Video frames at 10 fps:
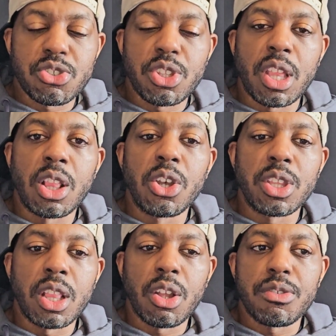She's going to
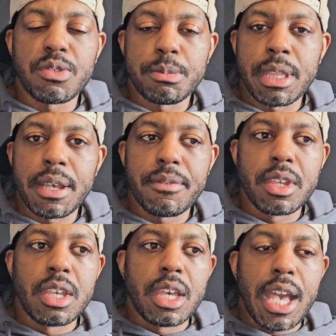learn a lot from that,
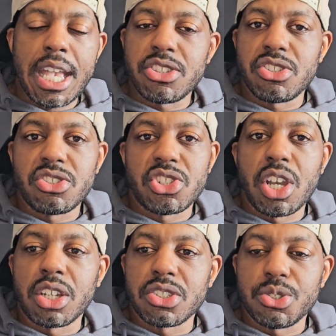and she's
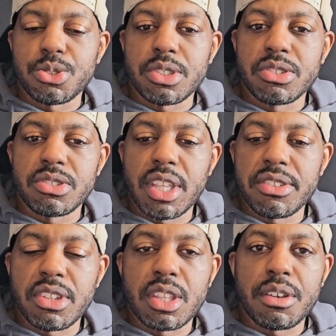young, so
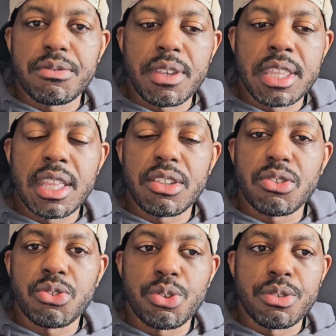there's enough in there
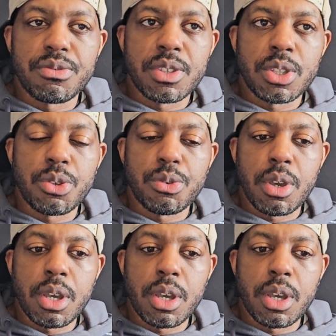to sort of, you know,